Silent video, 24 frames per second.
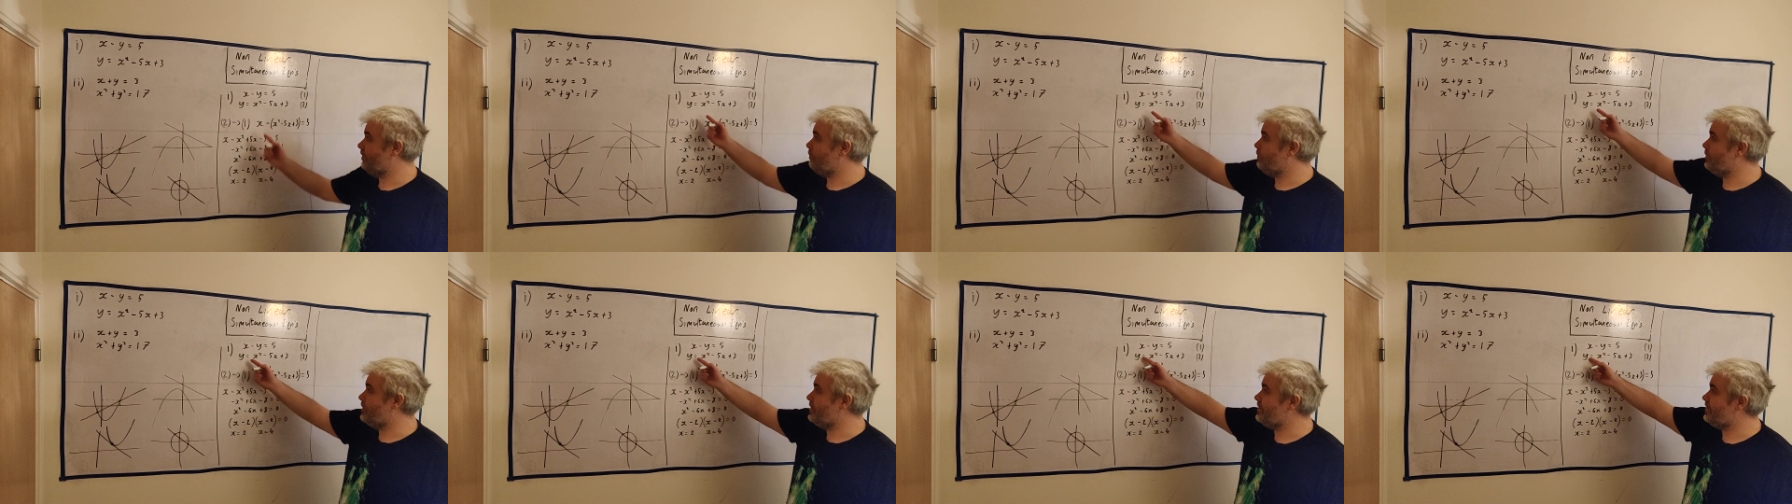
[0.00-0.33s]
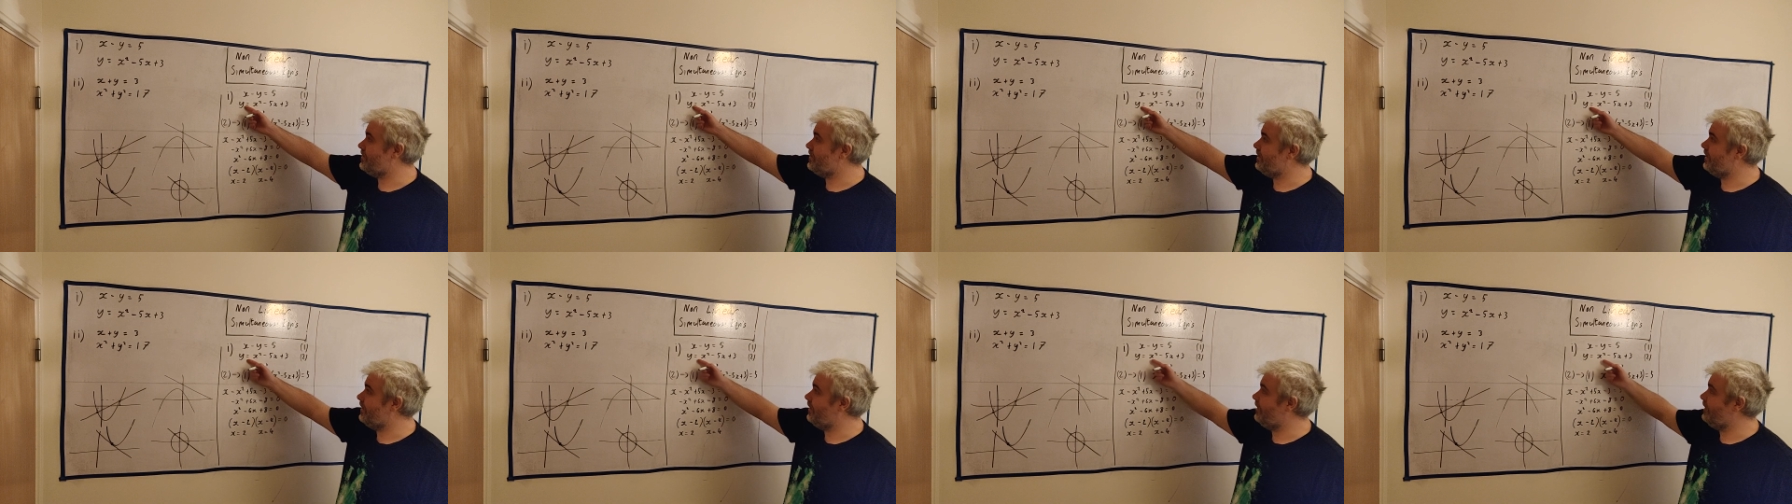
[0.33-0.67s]
We
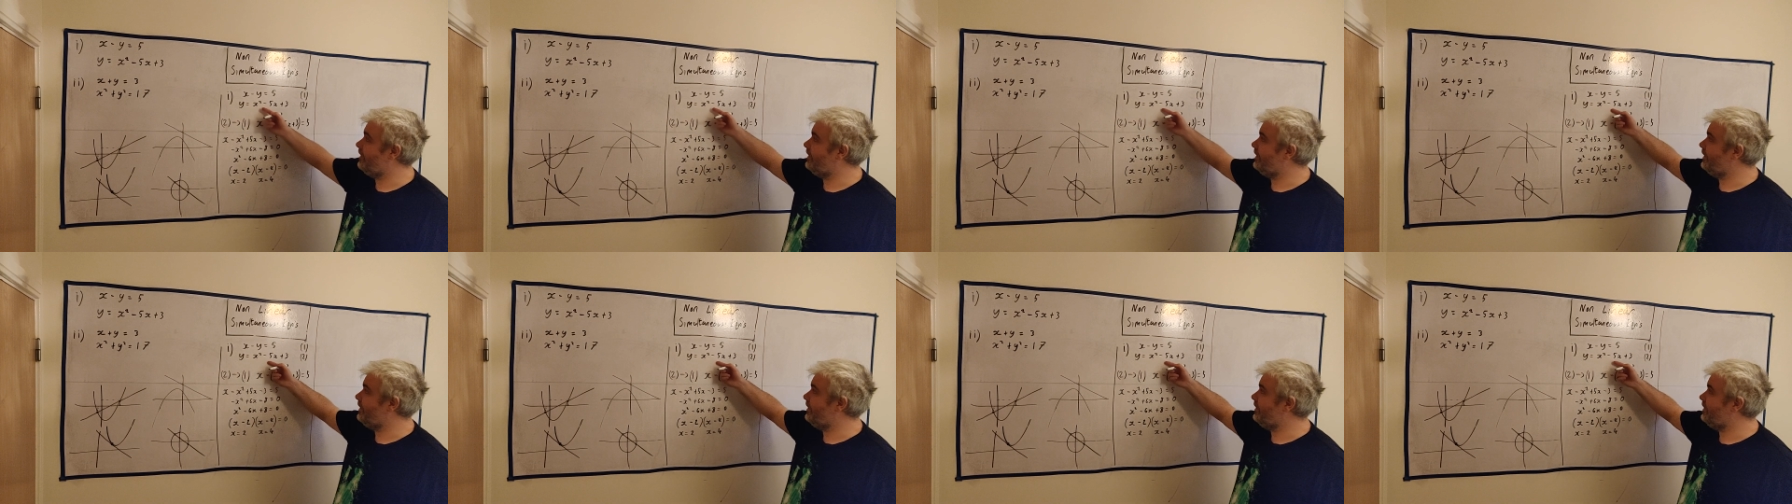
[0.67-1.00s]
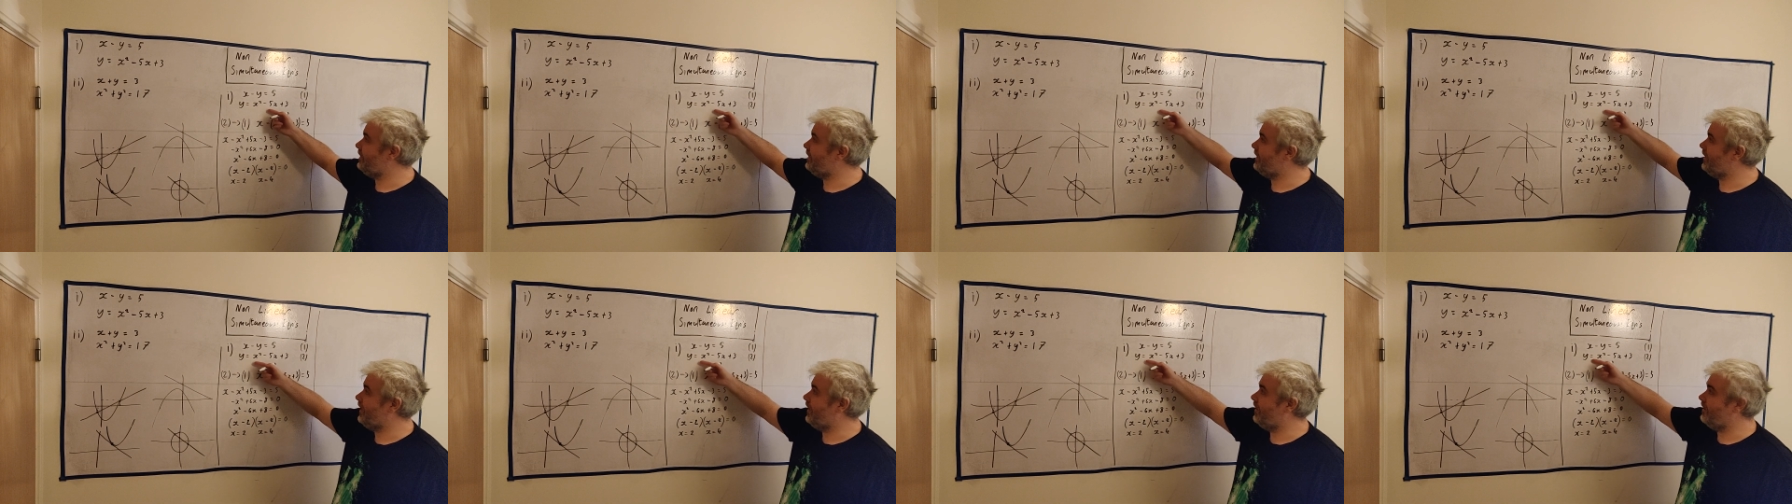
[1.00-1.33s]
still need
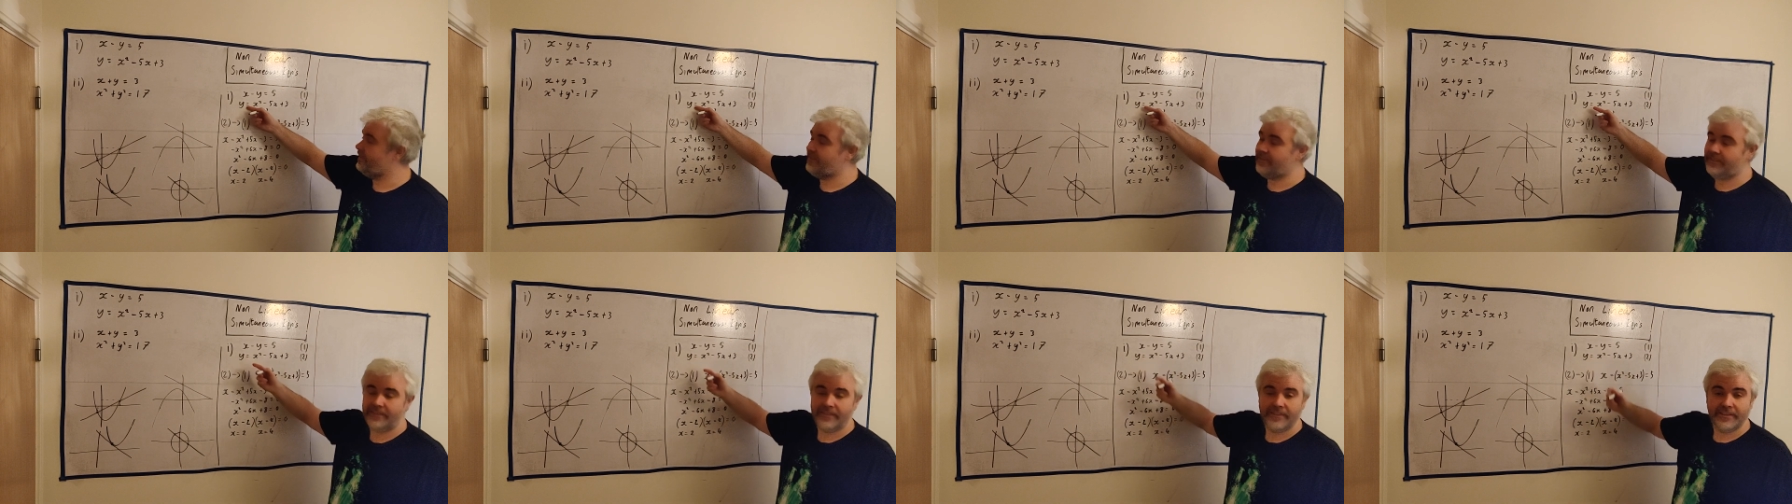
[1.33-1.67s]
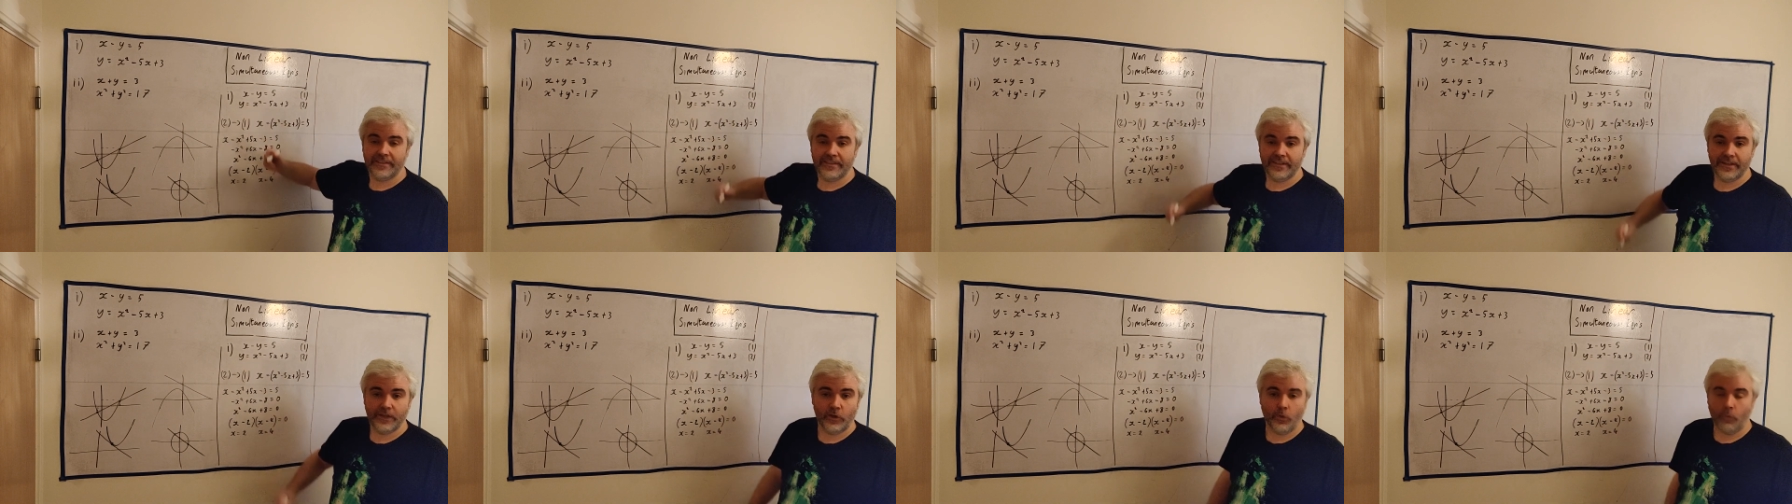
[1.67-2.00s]
to get
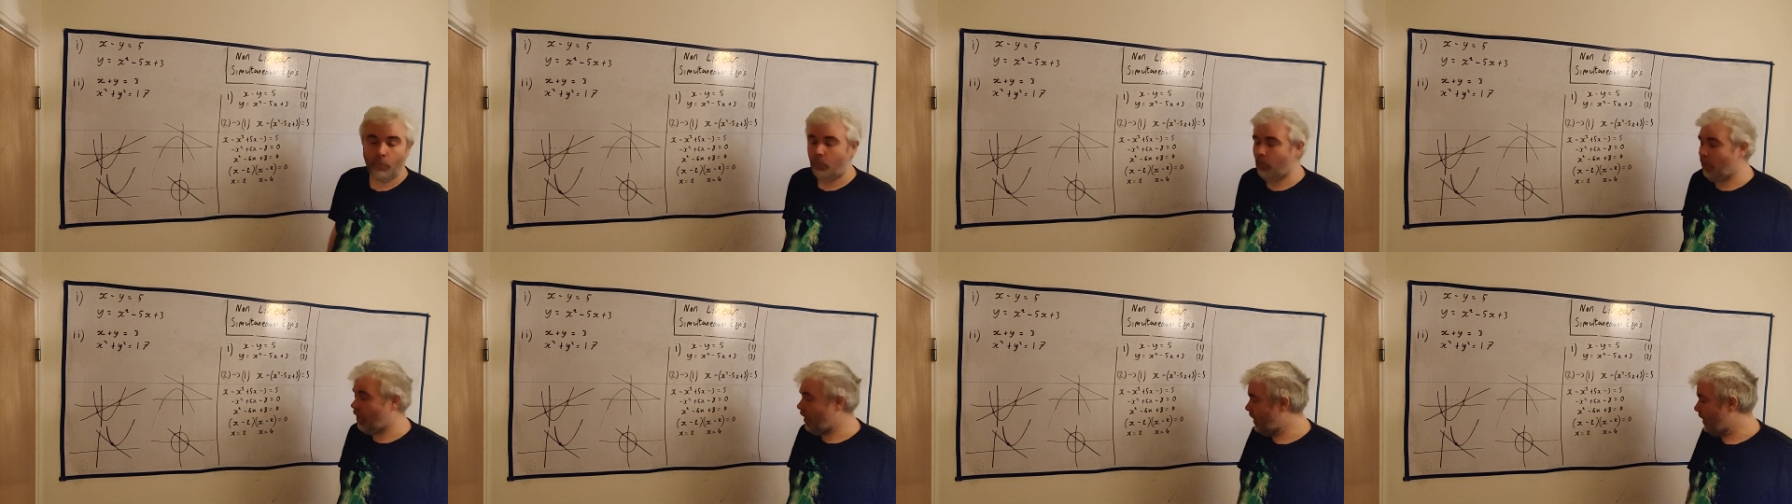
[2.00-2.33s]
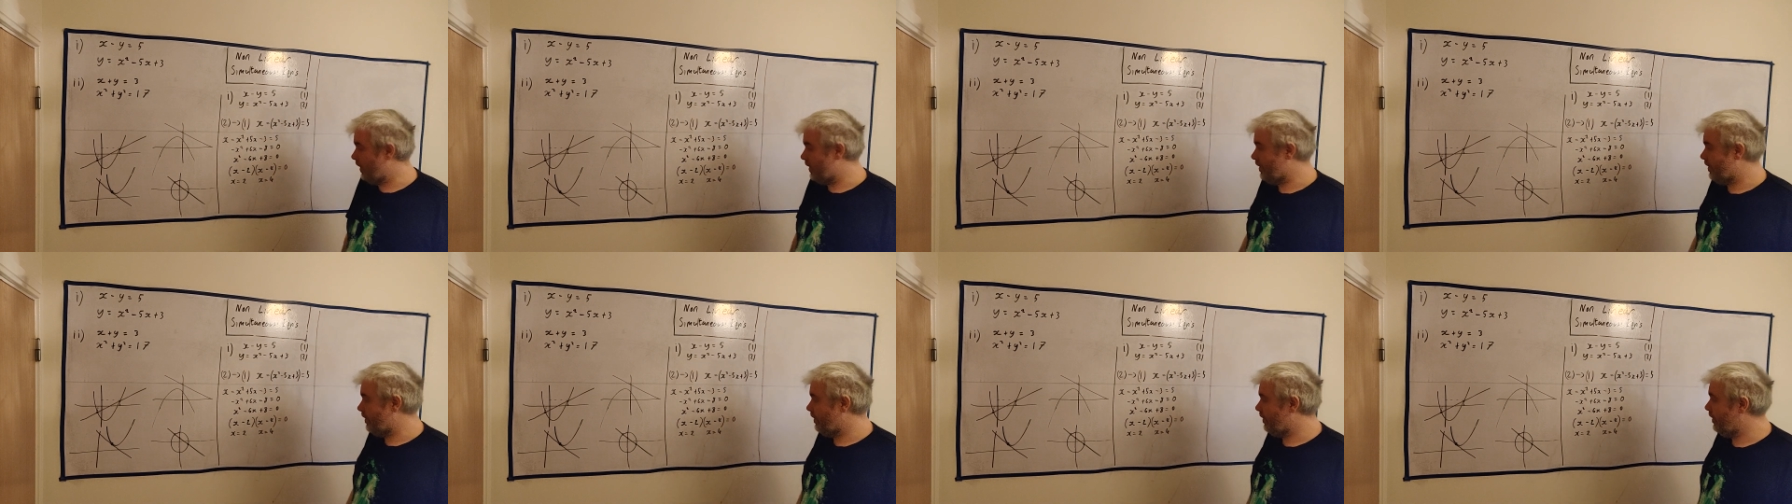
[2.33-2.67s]
y.